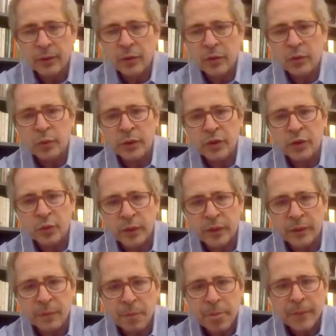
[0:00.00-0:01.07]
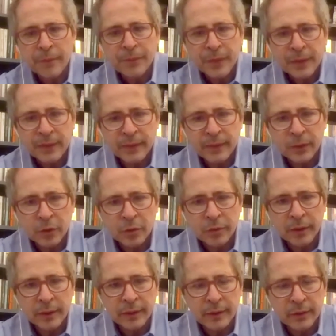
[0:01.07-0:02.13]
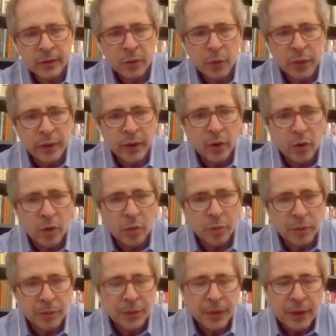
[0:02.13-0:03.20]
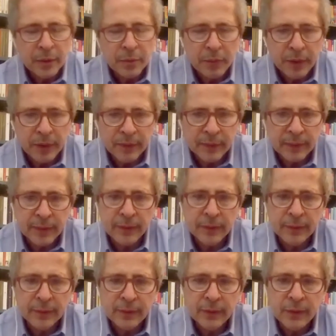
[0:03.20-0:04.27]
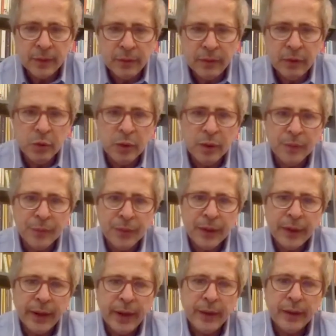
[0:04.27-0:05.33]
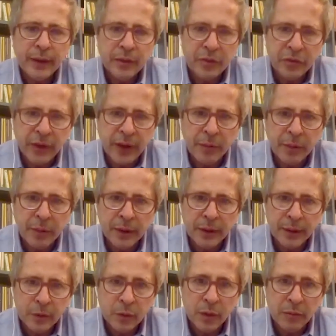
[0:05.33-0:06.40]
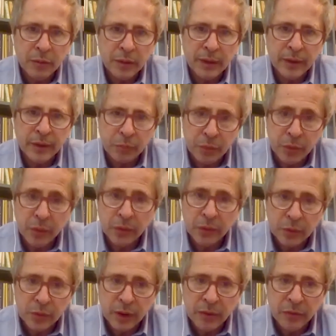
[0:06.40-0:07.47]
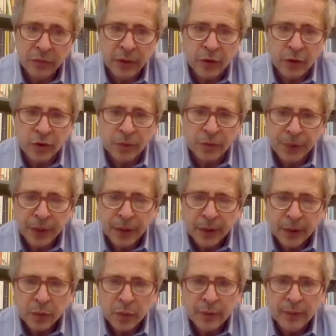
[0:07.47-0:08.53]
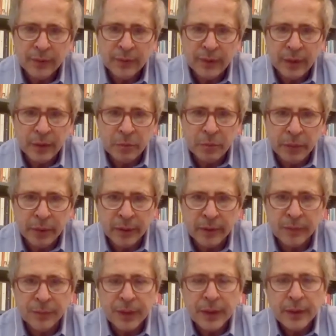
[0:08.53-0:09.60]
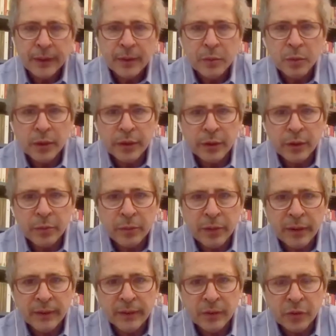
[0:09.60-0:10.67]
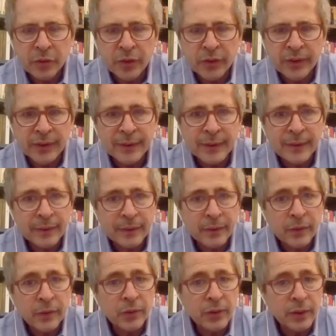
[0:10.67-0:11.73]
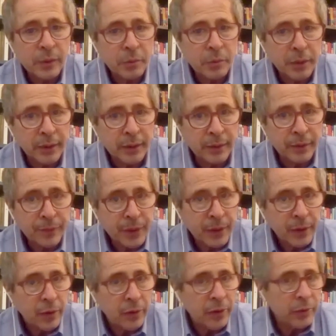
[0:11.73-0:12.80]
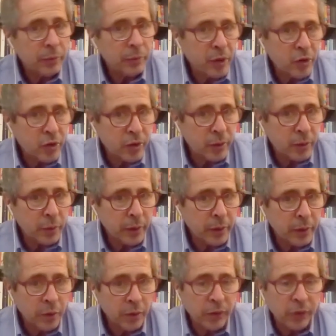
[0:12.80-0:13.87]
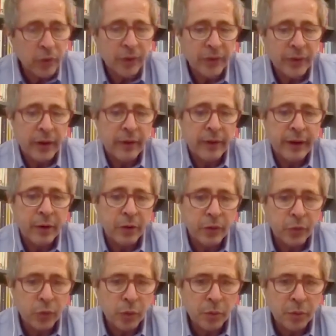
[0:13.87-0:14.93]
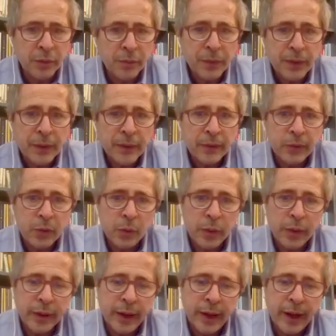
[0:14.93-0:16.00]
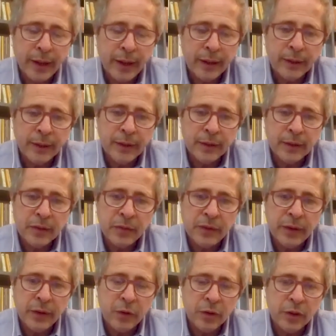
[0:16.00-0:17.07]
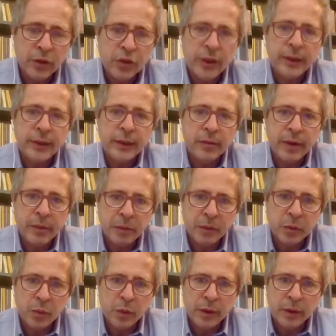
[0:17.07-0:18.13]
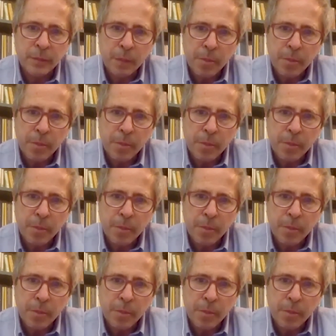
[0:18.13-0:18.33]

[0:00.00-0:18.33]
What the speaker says: those which were symptomatic. So we hope by studying this individual and their family who have been exposed to the infection to understand better the molecular basis of resistance and susceptibility. On this patient, we also have carried out swabs so we can identify all the genetic repertoire